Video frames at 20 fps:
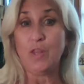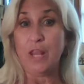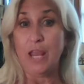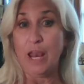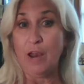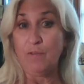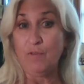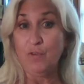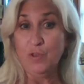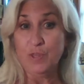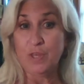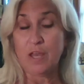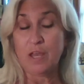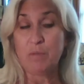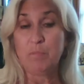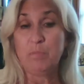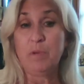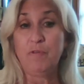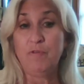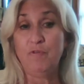
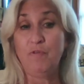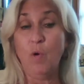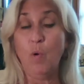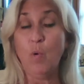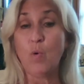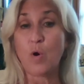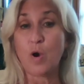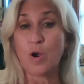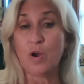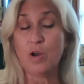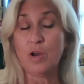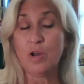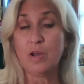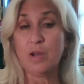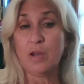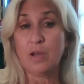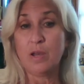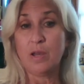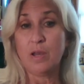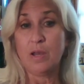everything before
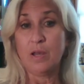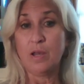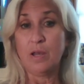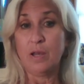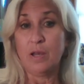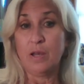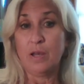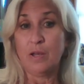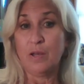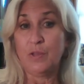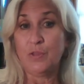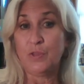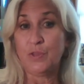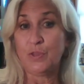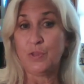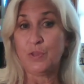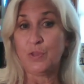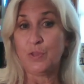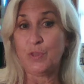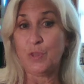
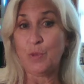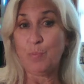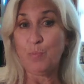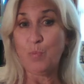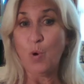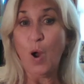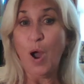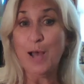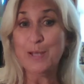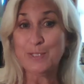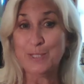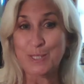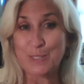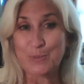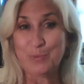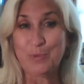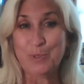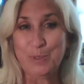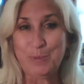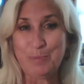the
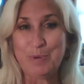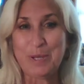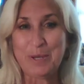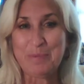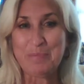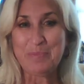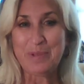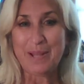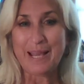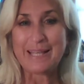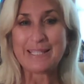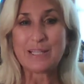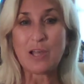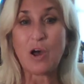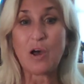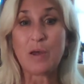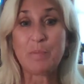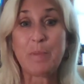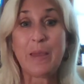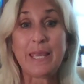process was put in place
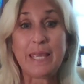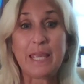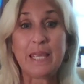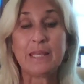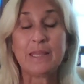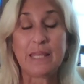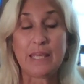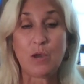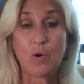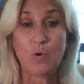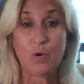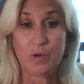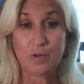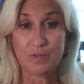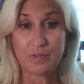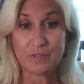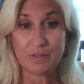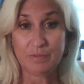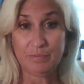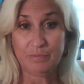on making the
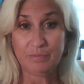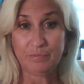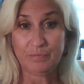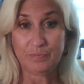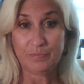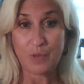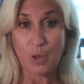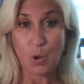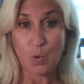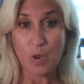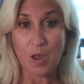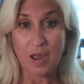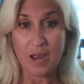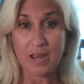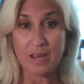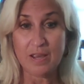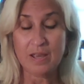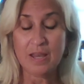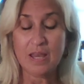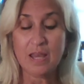oils.
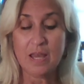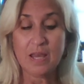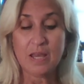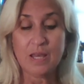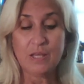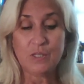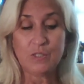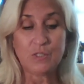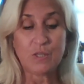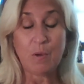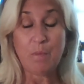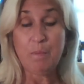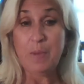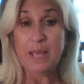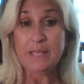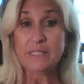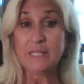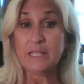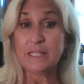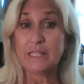Okay, so
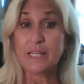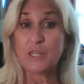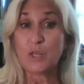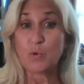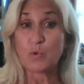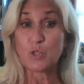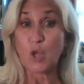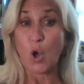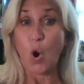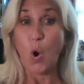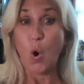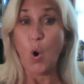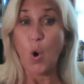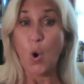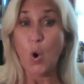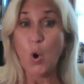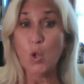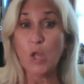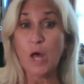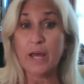basically there was a
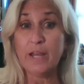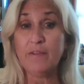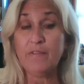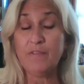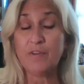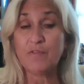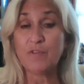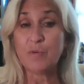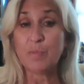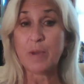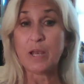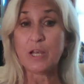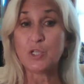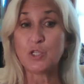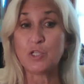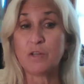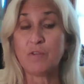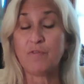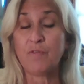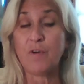whole lot of
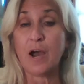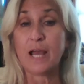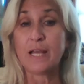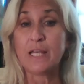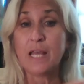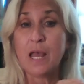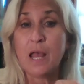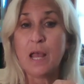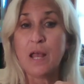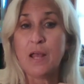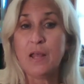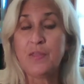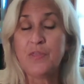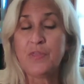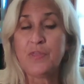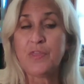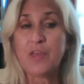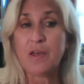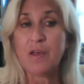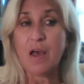information to find
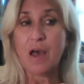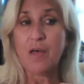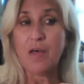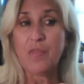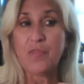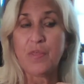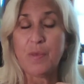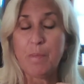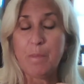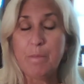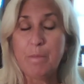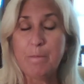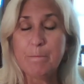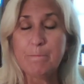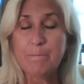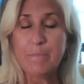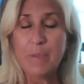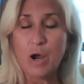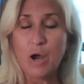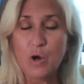the
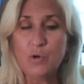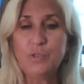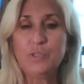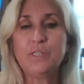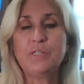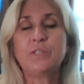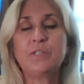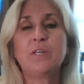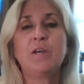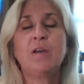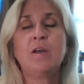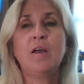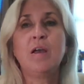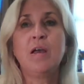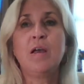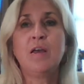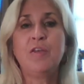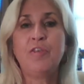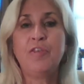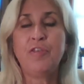most
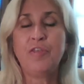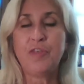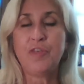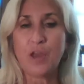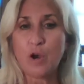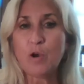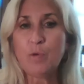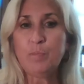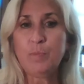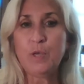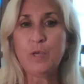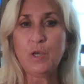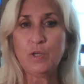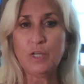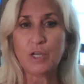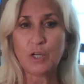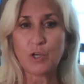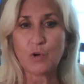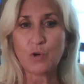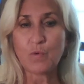
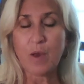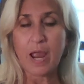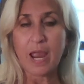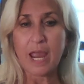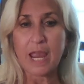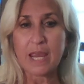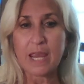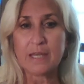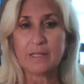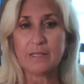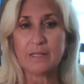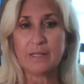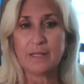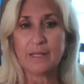therapeutic grade